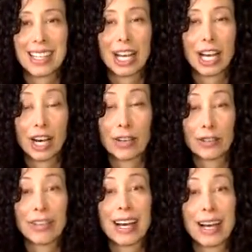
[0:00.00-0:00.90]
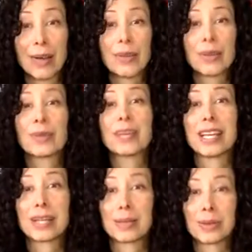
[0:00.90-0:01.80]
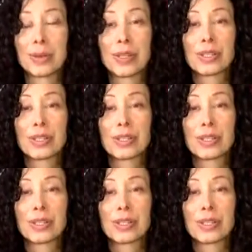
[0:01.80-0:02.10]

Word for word: of how you were able